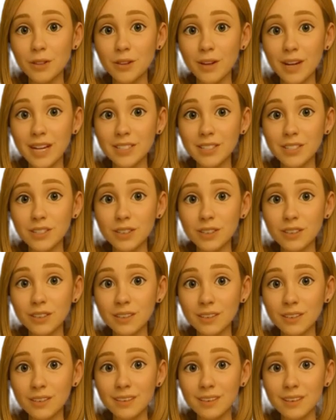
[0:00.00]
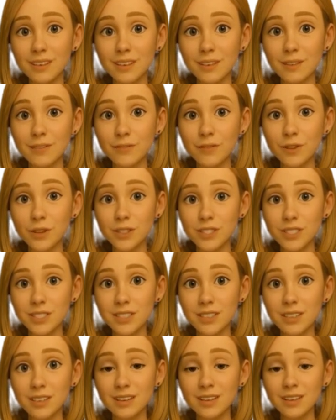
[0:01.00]
your answer.
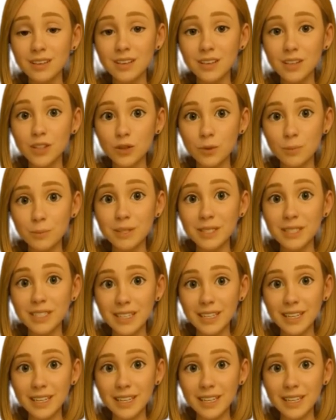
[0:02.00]
First, you're building